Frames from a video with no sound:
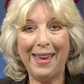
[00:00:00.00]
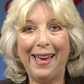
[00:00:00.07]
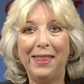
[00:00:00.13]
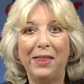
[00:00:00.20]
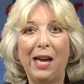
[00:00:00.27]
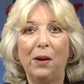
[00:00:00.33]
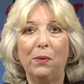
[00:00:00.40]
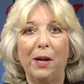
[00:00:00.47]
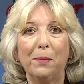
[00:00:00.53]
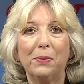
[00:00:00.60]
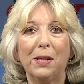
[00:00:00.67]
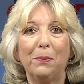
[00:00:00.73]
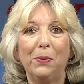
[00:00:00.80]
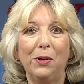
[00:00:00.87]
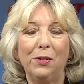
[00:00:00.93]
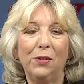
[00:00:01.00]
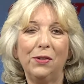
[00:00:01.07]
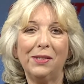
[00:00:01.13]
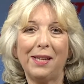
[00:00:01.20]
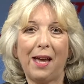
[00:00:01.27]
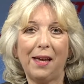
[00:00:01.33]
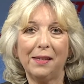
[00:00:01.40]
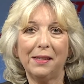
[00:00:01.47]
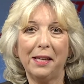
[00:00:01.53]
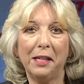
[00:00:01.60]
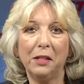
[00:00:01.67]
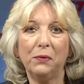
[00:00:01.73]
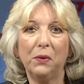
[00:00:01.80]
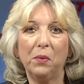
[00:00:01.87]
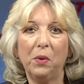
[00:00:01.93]
And that wraps up our newscast.
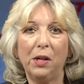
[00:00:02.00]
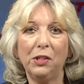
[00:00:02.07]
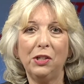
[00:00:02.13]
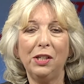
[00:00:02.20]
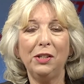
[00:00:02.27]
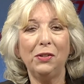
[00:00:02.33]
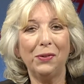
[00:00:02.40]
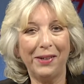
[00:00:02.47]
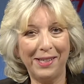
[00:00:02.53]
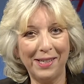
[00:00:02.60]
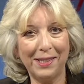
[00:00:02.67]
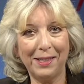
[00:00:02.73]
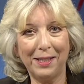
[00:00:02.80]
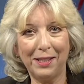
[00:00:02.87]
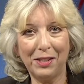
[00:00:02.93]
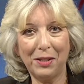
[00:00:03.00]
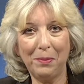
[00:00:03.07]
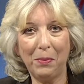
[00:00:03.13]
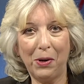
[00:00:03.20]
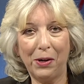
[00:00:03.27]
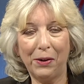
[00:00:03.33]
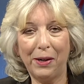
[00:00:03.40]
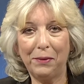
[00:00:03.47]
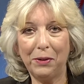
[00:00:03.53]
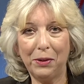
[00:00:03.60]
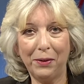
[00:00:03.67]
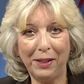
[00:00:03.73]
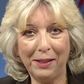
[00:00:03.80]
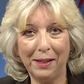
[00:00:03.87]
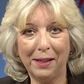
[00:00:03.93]
Thanks for watching. Join us again tomorrow. Have a
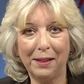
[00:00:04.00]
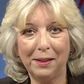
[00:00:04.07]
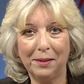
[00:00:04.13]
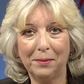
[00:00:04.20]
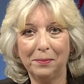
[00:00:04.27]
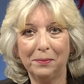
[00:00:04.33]
great night.